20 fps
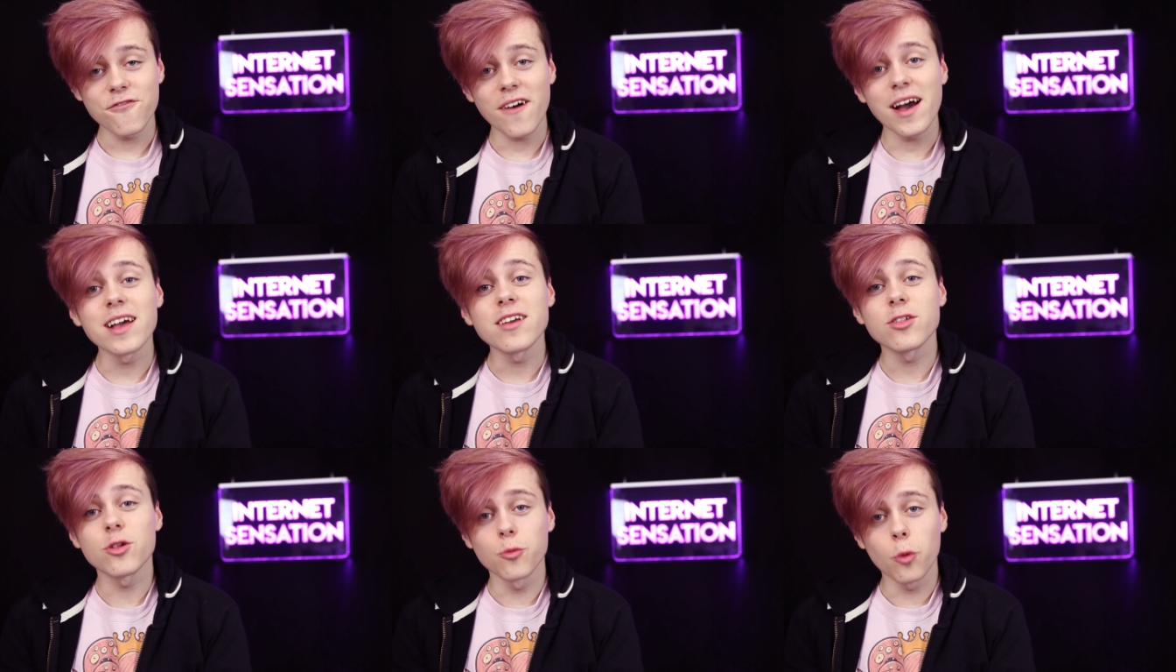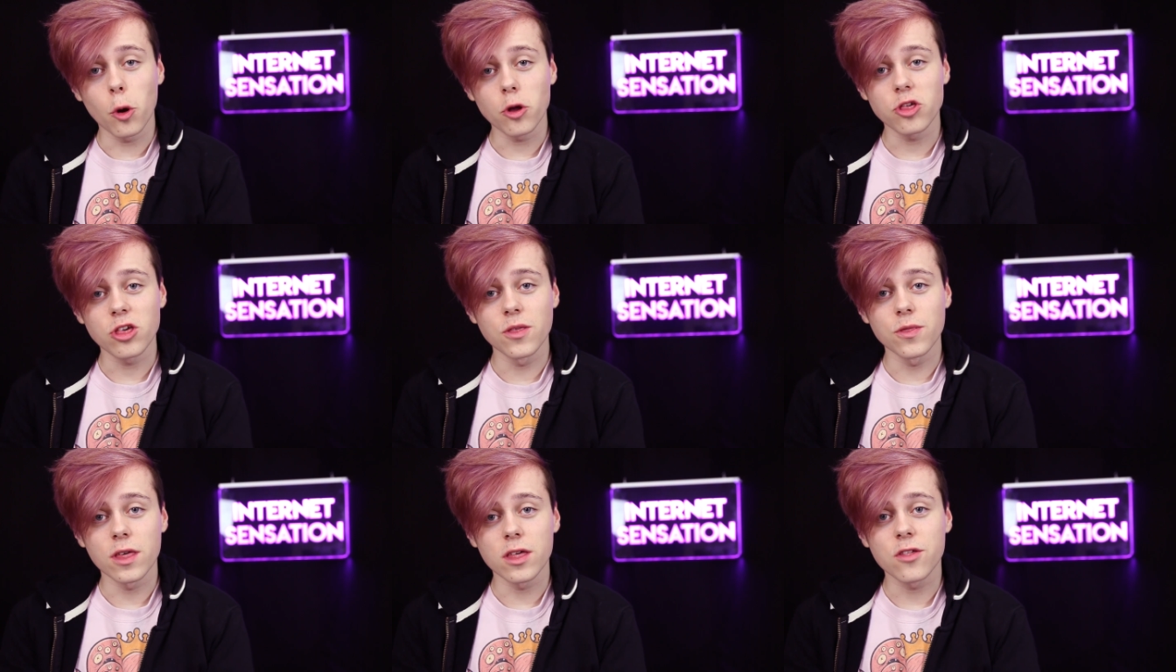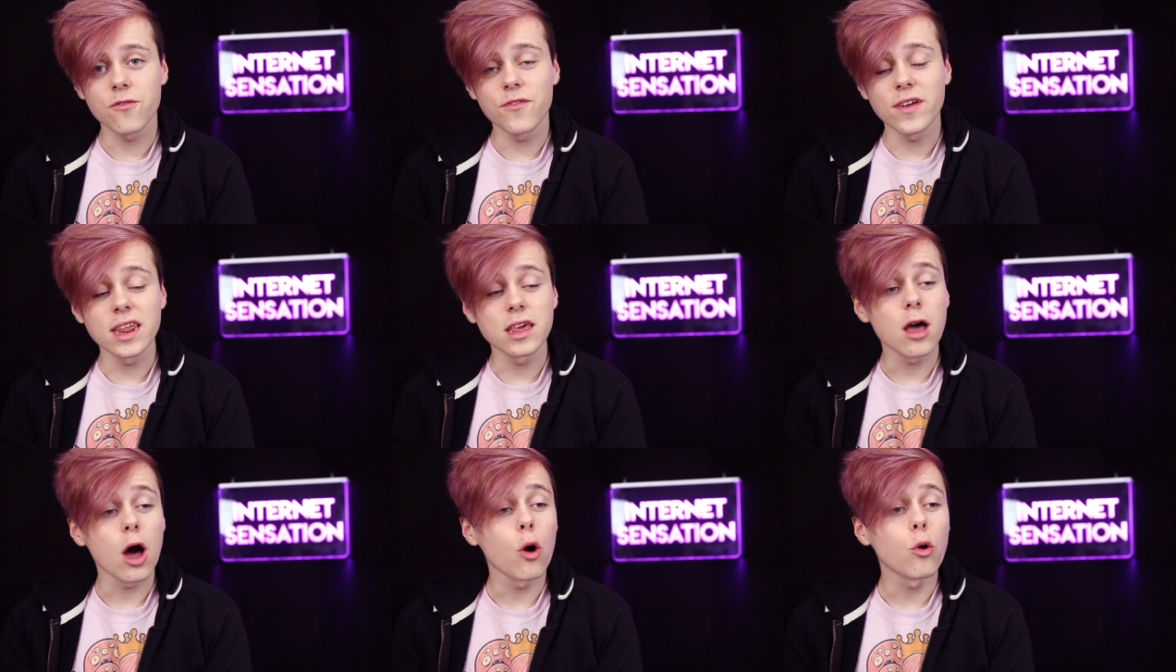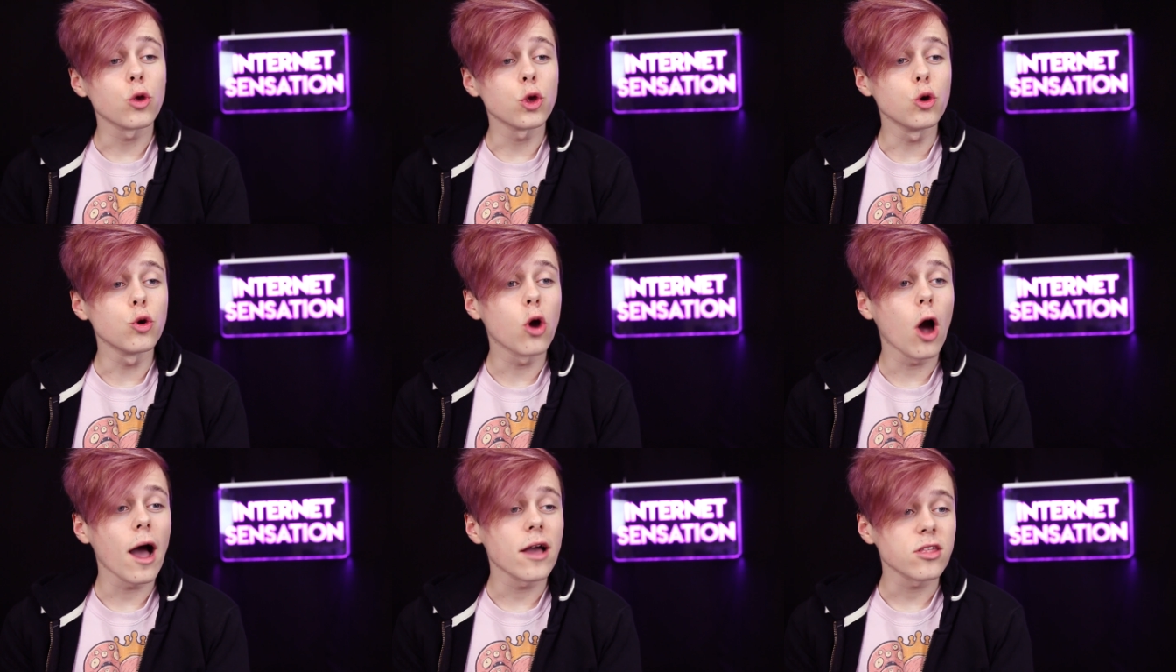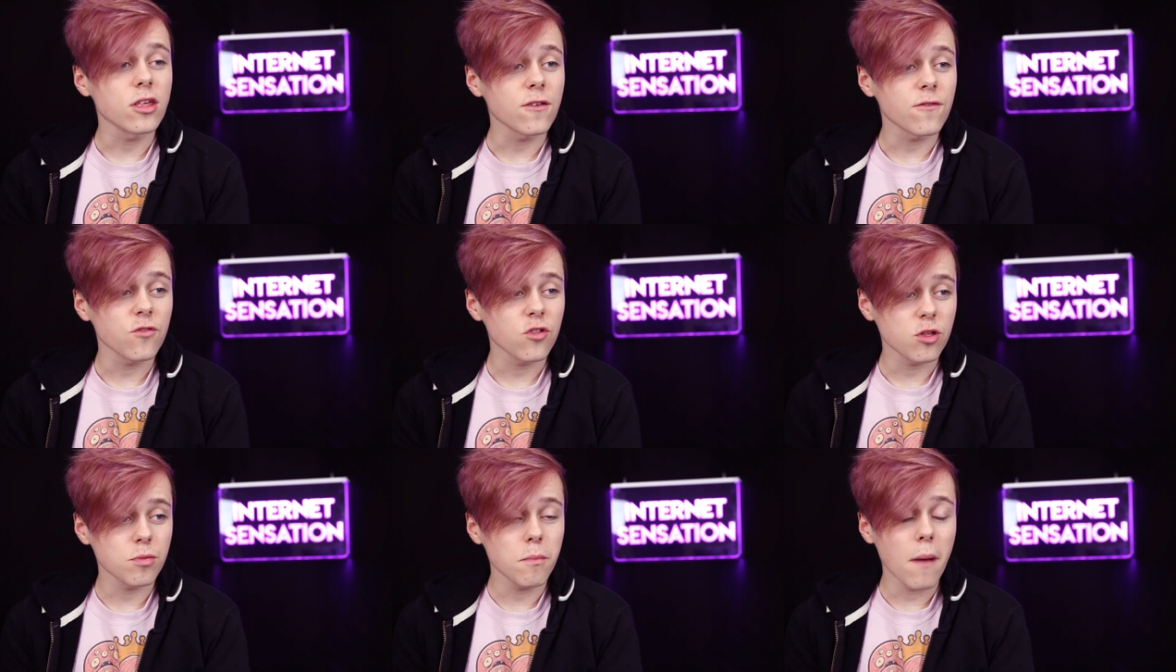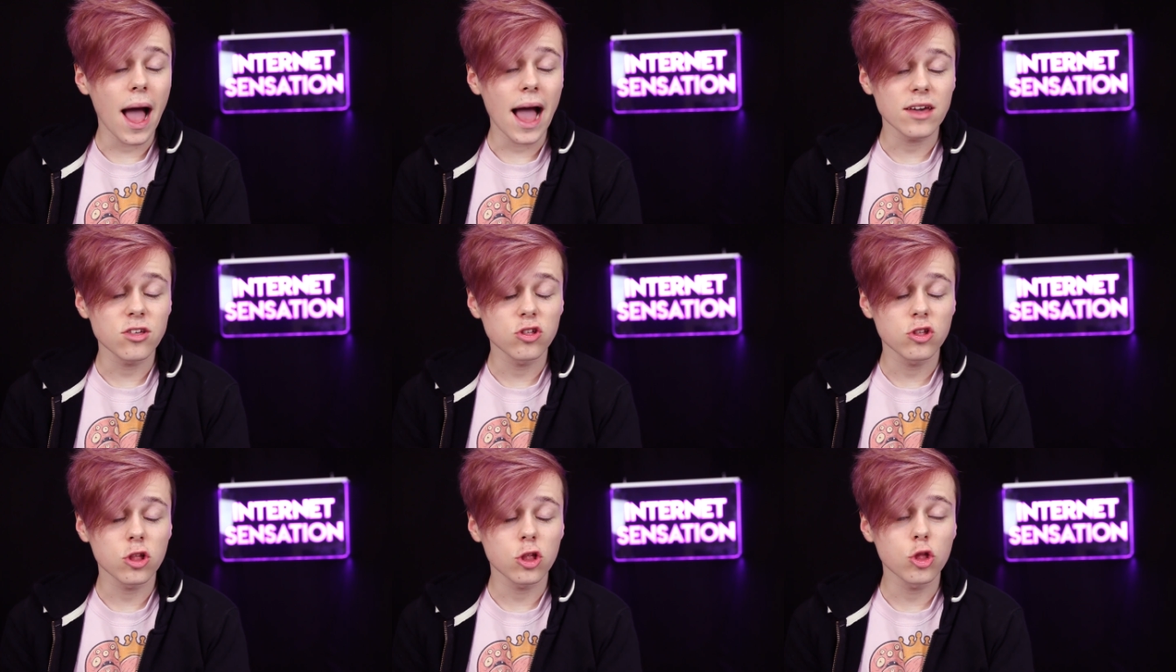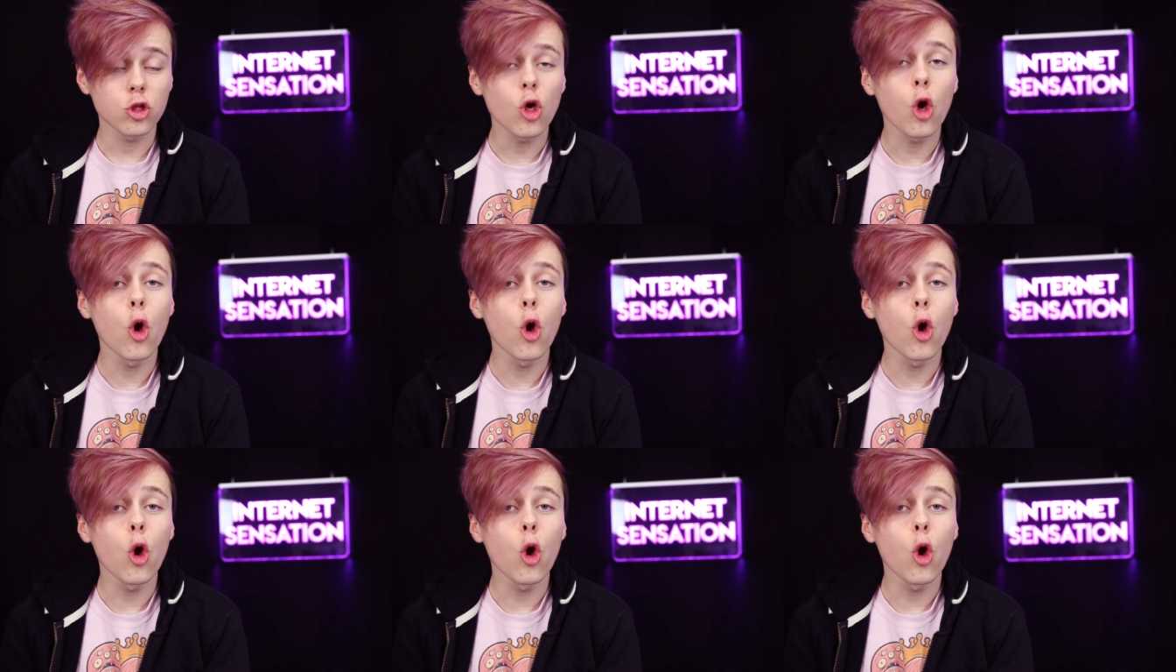thanks for watching this video. You guys have smashed